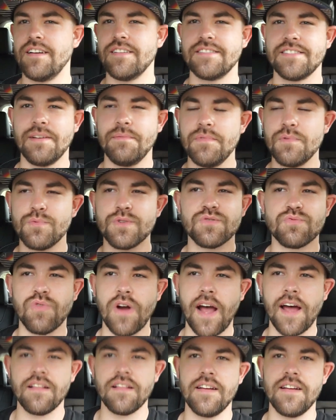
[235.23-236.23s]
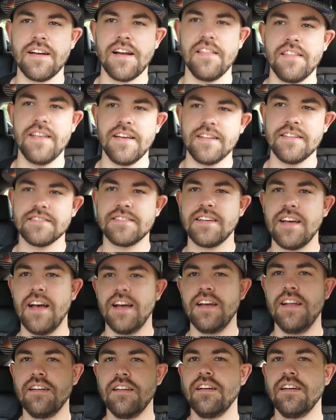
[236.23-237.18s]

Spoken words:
Something was rattling on the inside.